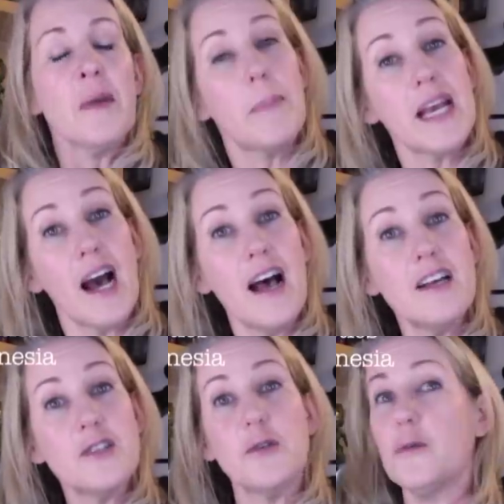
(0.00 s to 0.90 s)

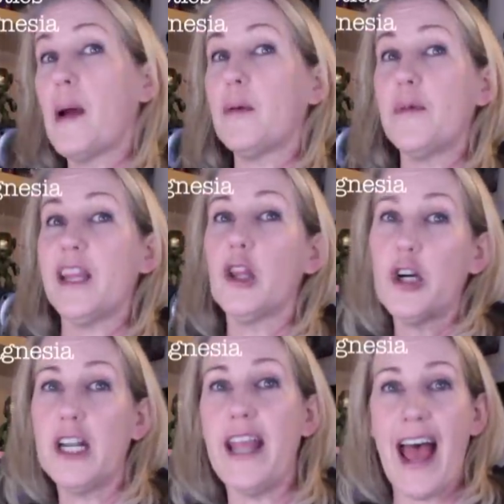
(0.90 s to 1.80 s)
because remember we
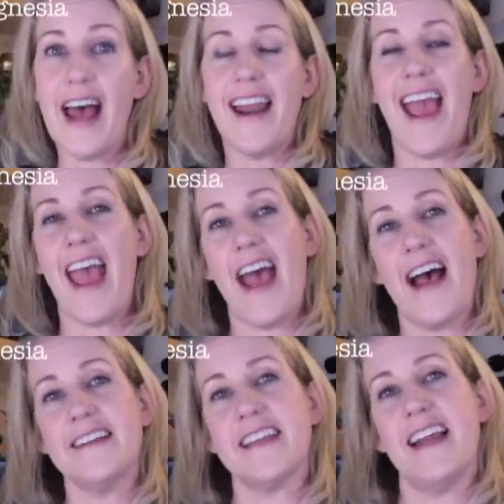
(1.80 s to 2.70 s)
learned that
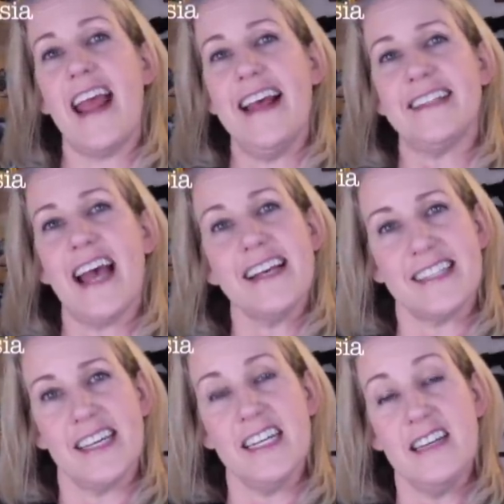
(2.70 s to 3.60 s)
as an
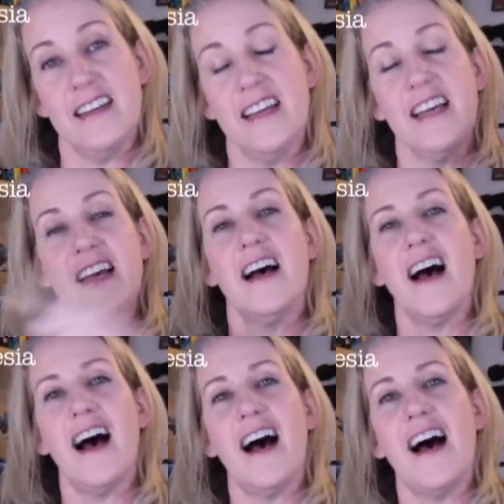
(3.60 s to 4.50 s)
antacid,
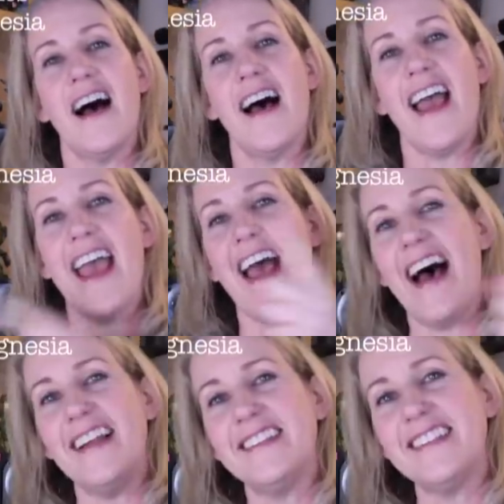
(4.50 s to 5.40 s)

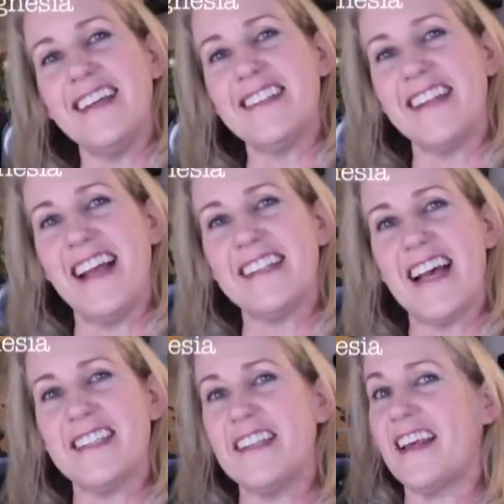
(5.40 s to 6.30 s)
and it's an
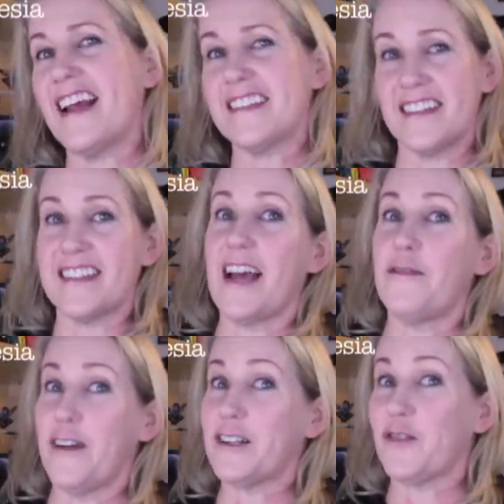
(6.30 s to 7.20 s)
antacid that has the side
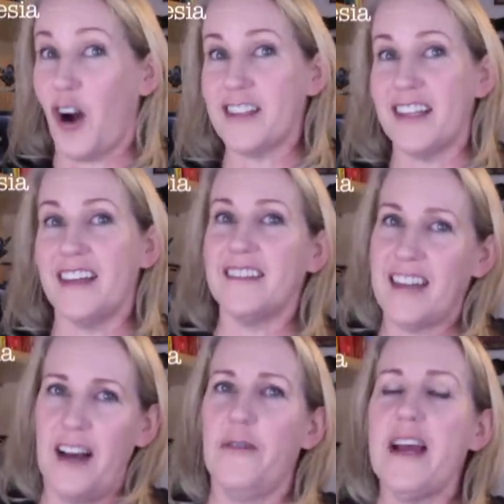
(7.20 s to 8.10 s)
effect of causing
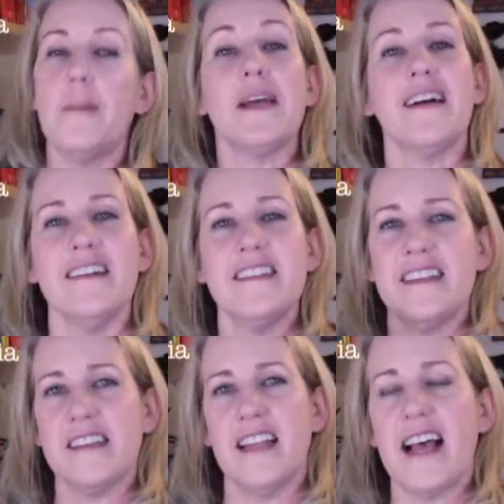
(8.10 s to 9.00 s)
diarrhea because
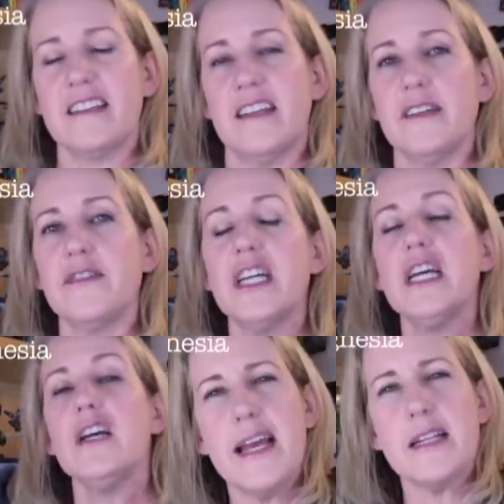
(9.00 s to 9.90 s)
it's a laxative.
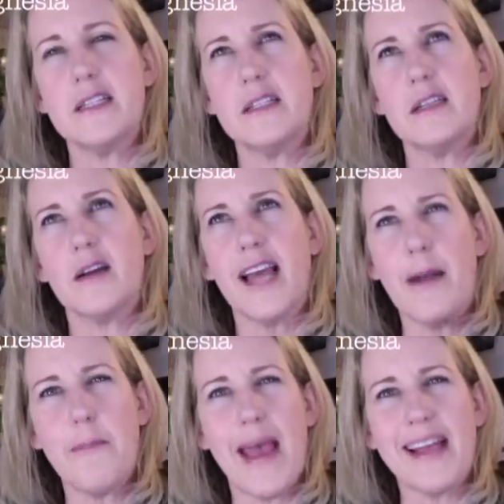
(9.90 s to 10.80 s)
It's
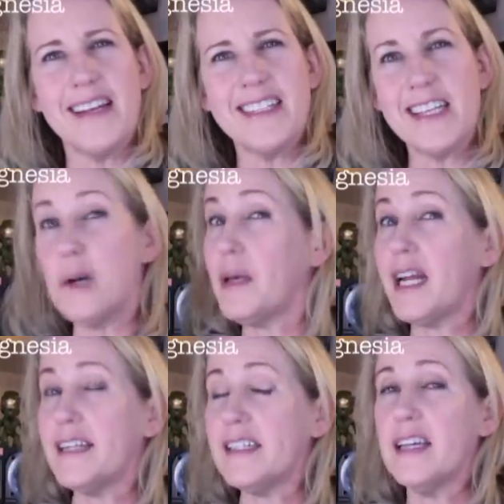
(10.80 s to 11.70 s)
got magnesium in
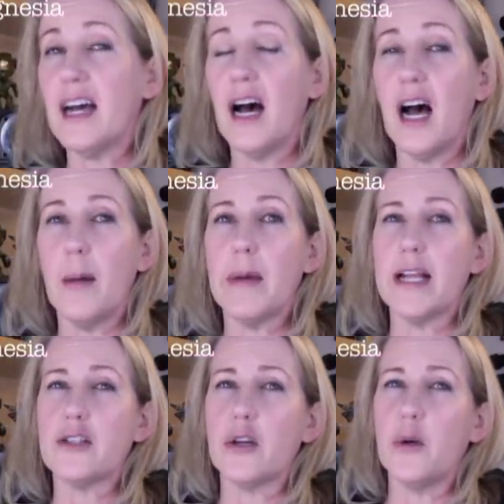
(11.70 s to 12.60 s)
it,
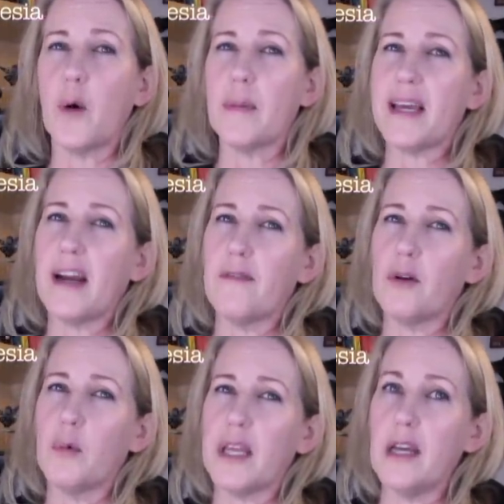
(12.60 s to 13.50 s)
and so you want to be
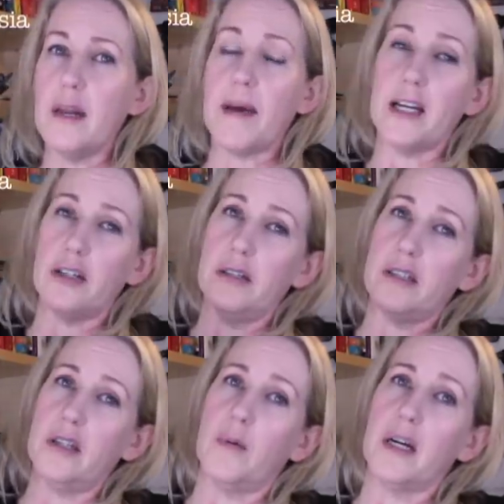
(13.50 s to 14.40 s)
careful with kidney patients.
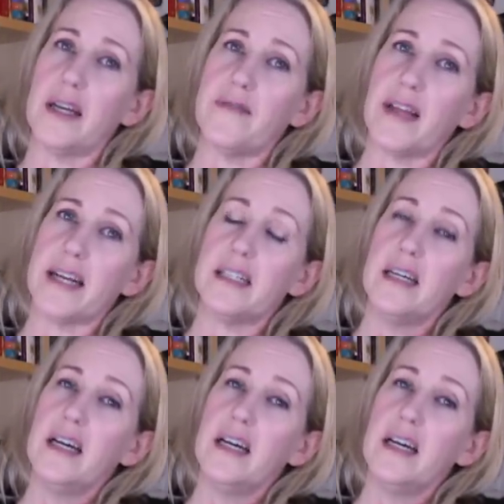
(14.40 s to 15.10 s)
You don't want to give that,